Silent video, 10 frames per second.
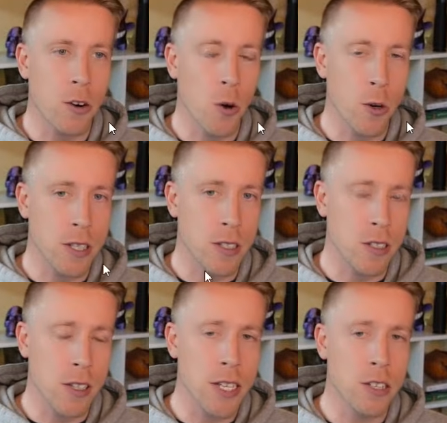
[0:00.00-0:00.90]
out Orca
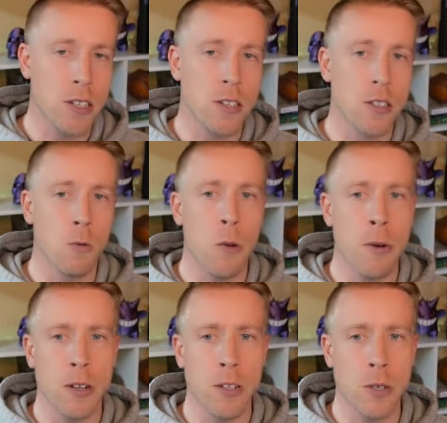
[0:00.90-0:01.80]
Slicer. So what
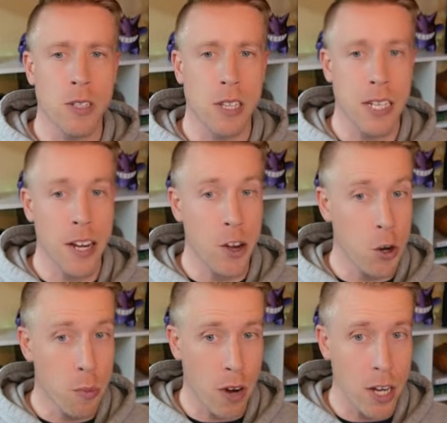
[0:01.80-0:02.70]
we're going to do is click on
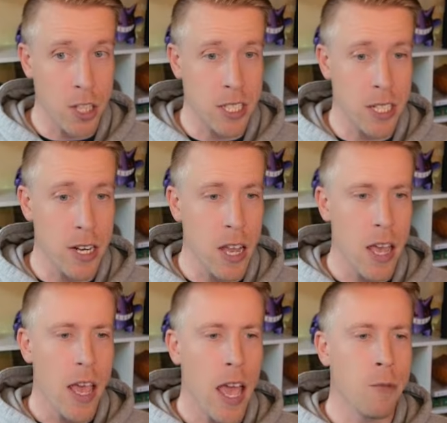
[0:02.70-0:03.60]
New Project here.
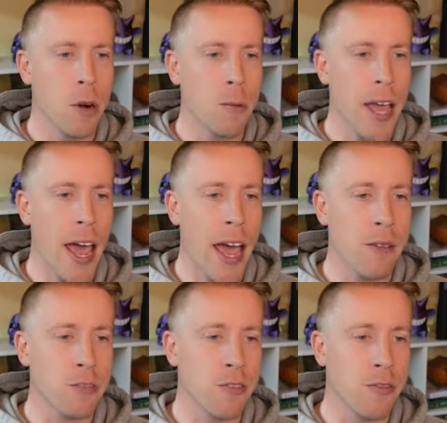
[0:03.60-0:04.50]
And what we
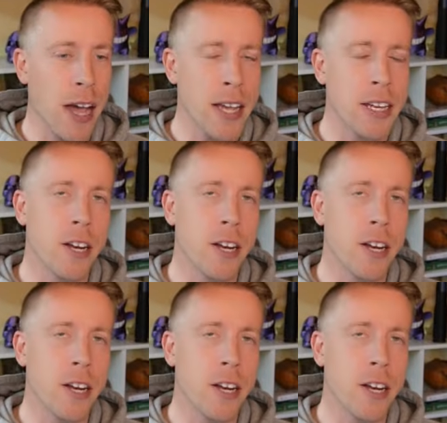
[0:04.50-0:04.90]
have to find